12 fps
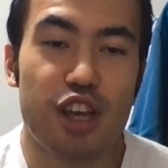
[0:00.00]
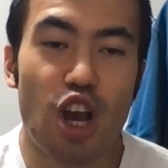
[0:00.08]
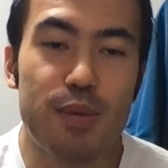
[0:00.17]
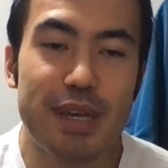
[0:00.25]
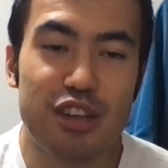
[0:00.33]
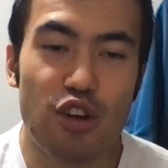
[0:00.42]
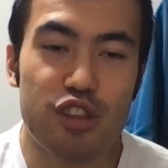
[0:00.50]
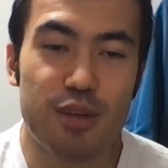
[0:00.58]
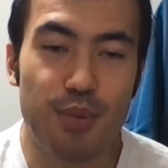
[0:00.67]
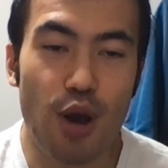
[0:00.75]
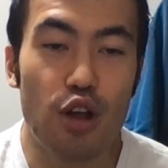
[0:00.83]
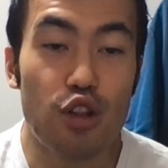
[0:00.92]
Kobe turned the
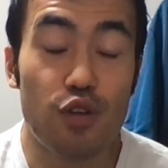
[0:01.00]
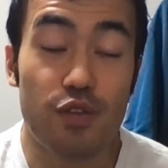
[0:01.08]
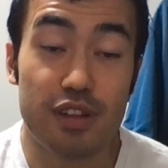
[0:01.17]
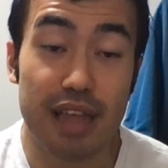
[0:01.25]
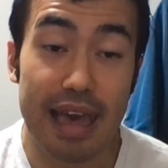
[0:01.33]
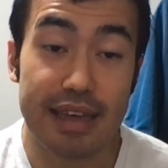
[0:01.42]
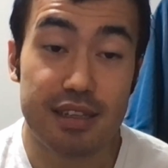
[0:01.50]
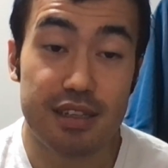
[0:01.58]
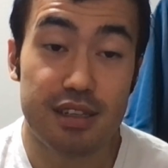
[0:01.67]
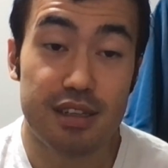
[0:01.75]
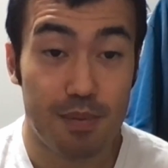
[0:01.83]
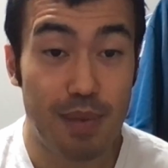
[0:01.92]
ball over
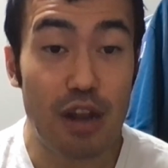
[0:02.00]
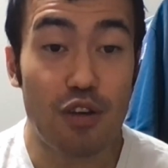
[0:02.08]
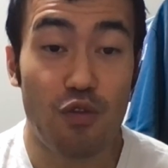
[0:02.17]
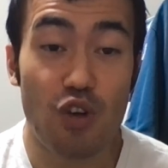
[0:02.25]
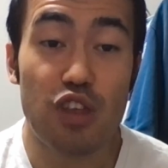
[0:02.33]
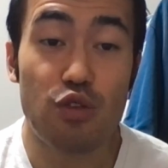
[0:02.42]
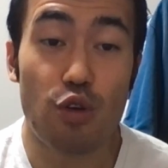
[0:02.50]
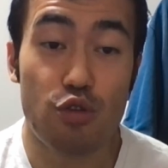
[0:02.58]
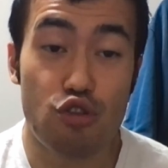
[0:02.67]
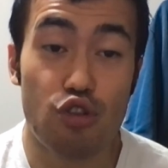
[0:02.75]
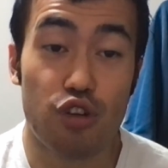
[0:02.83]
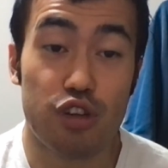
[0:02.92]
less. better free throw
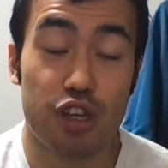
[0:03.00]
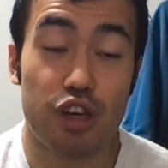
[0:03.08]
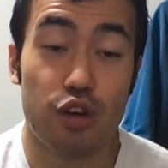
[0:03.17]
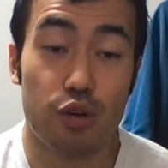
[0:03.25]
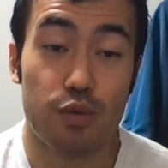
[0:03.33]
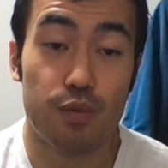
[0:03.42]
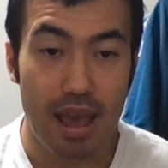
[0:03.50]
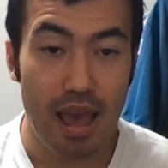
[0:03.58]
shooter too.